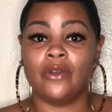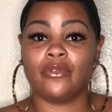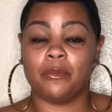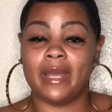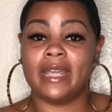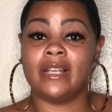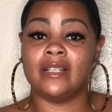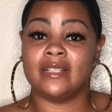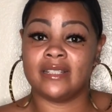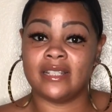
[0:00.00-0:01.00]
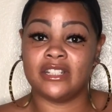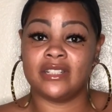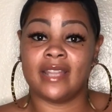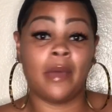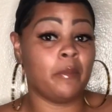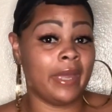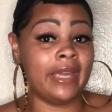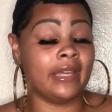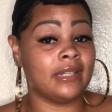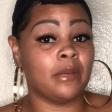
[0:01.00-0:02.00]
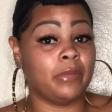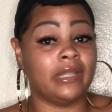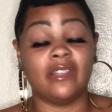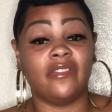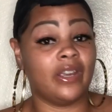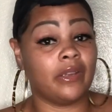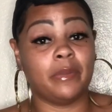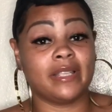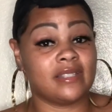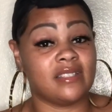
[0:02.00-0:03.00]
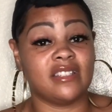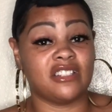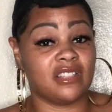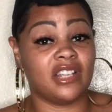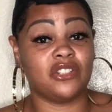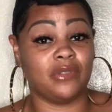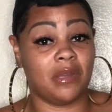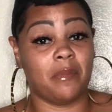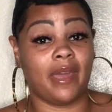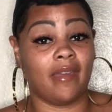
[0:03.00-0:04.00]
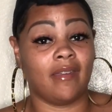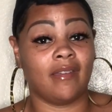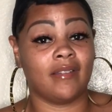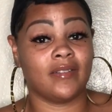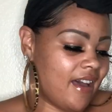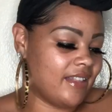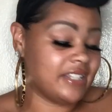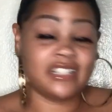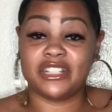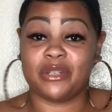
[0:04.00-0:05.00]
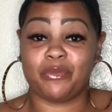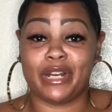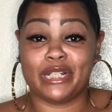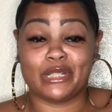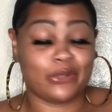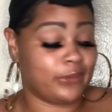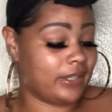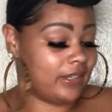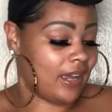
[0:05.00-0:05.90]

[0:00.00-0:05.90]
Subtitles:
from making a decision that may end up being the very best decision that you can make. Let's just jump right into it.